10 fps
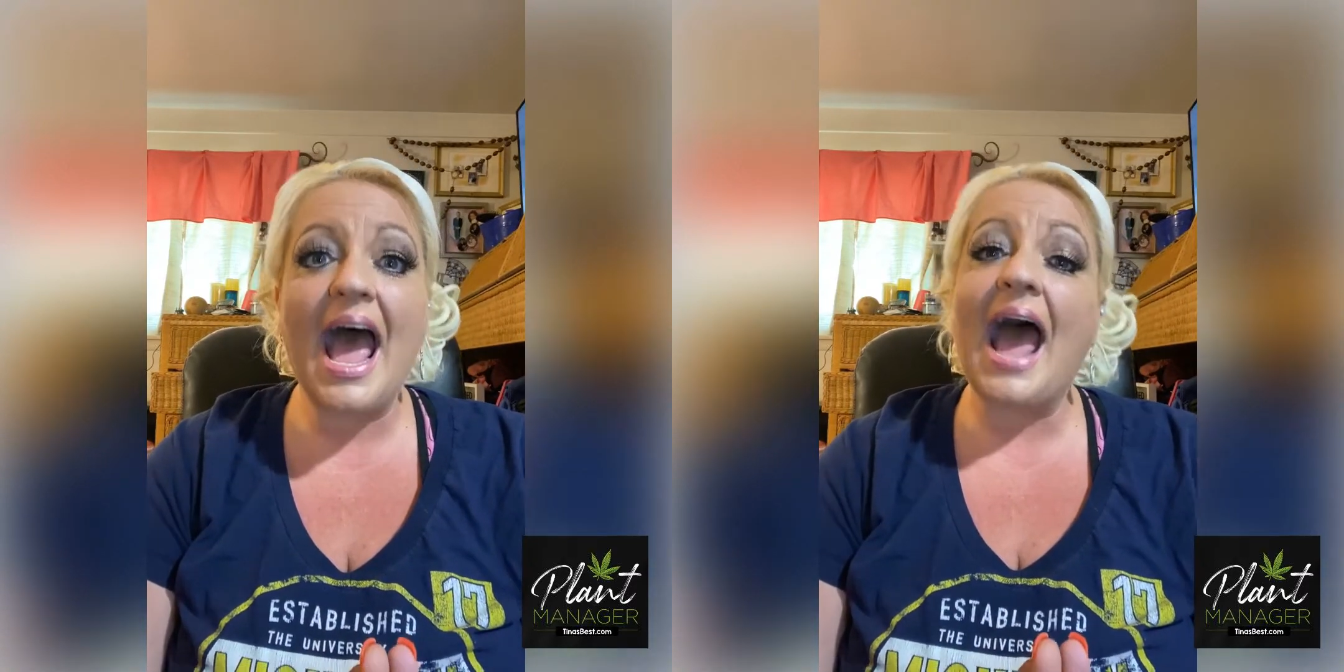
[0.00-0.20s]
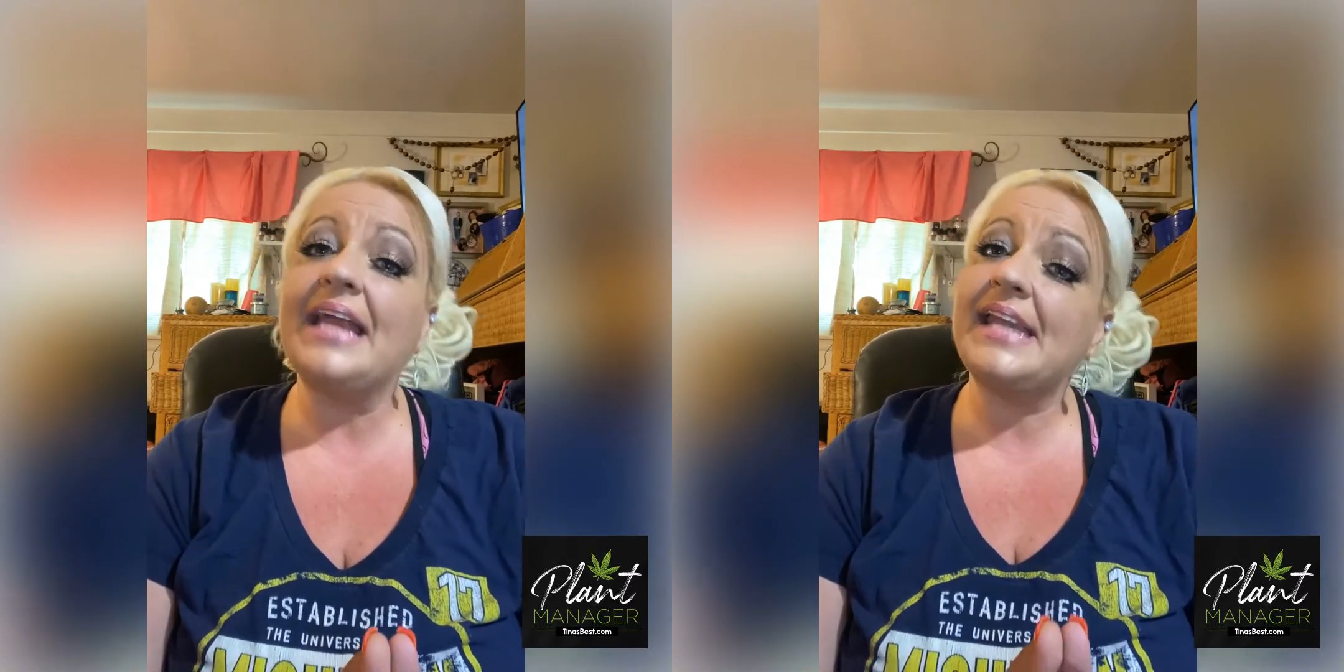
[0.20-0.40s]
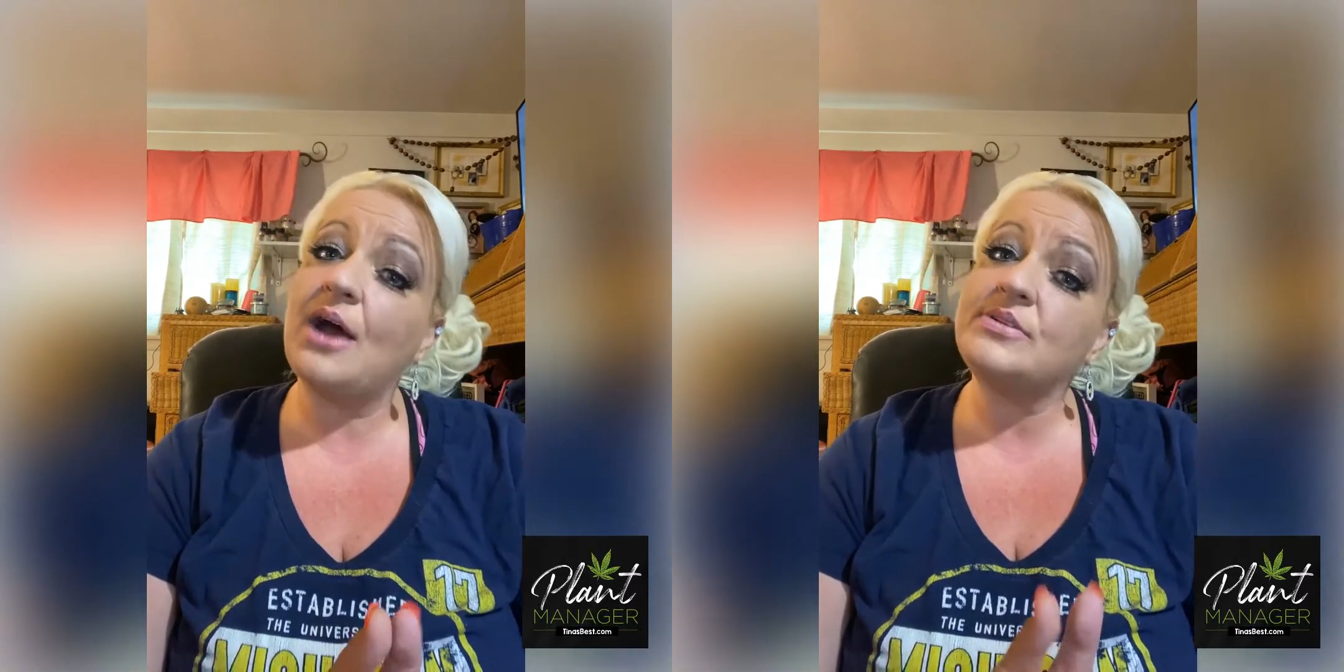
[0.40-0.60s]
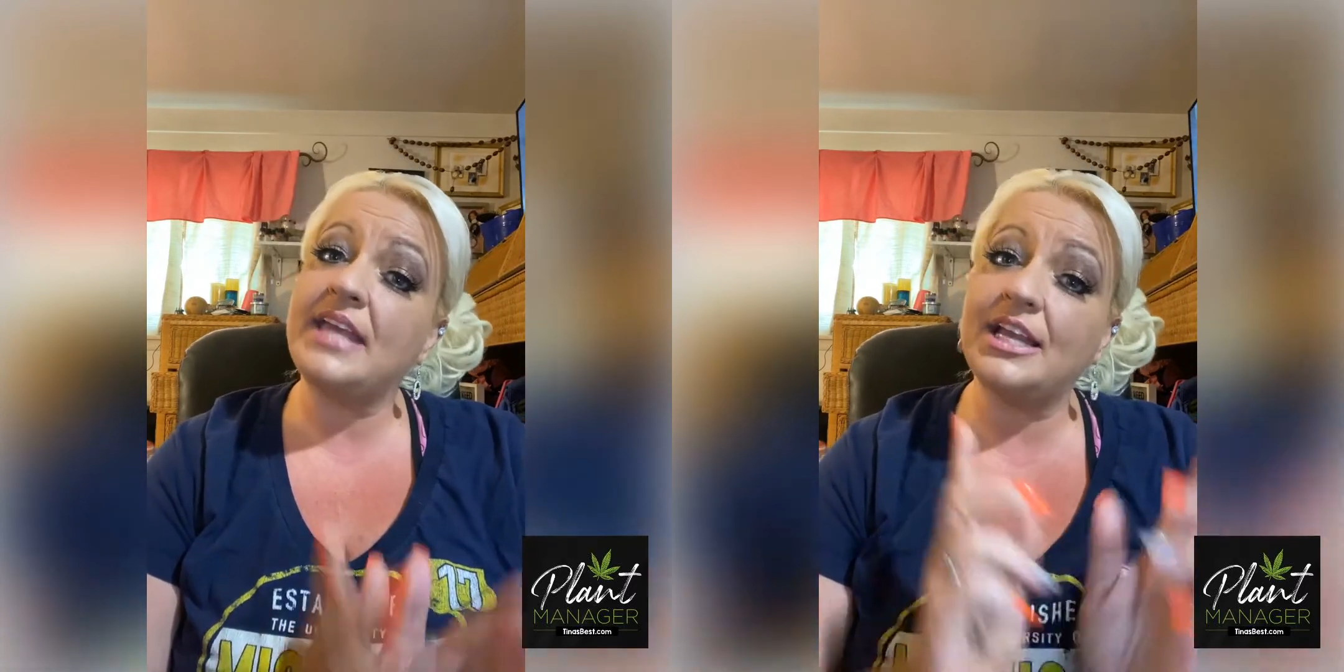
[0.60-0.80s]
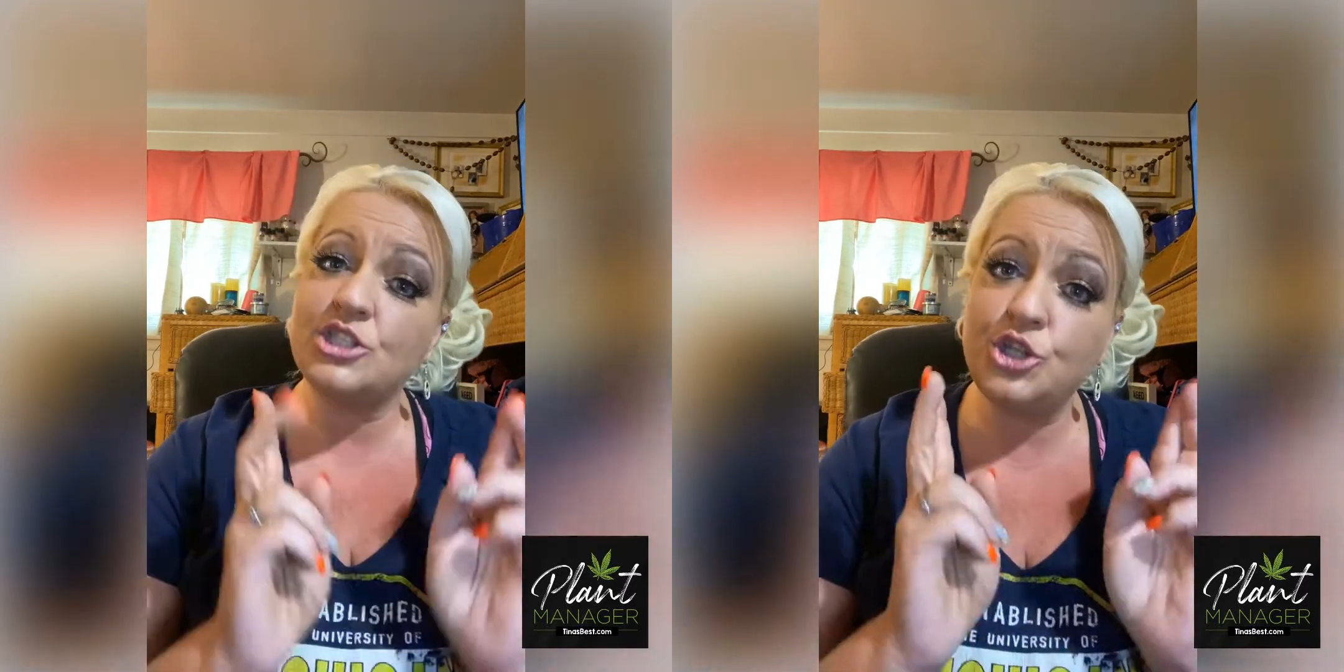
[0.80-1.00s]
I now
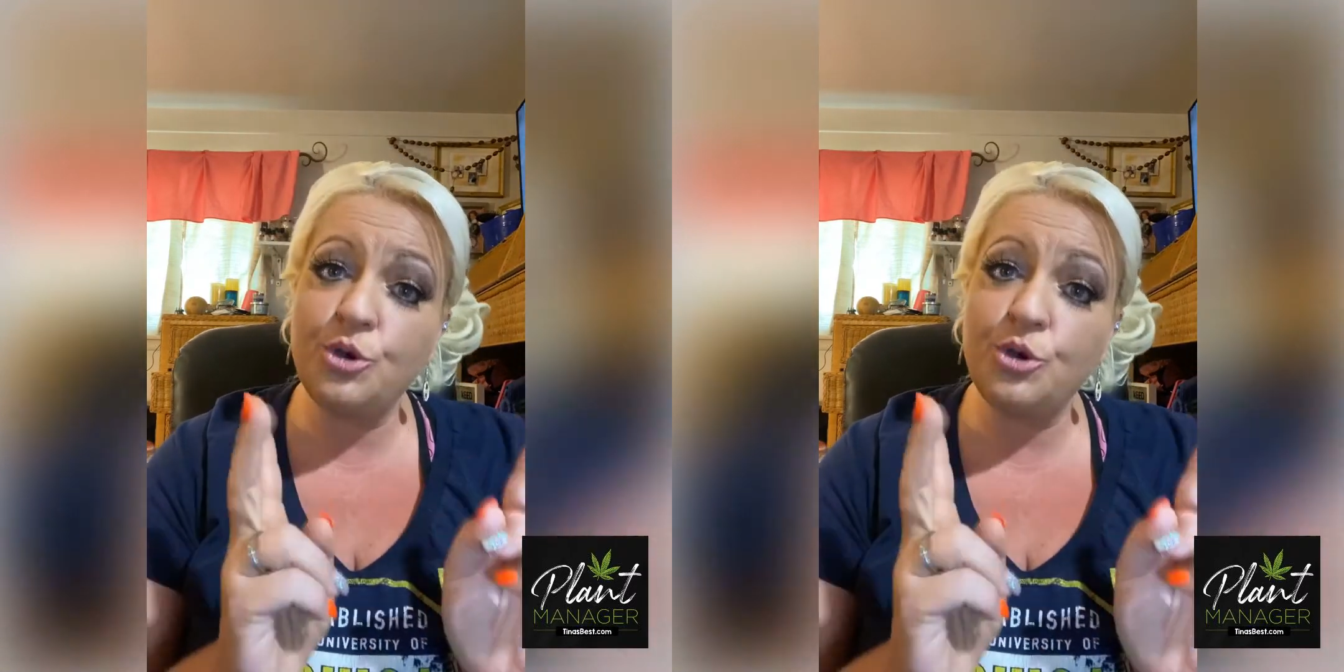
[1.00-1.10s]
take 2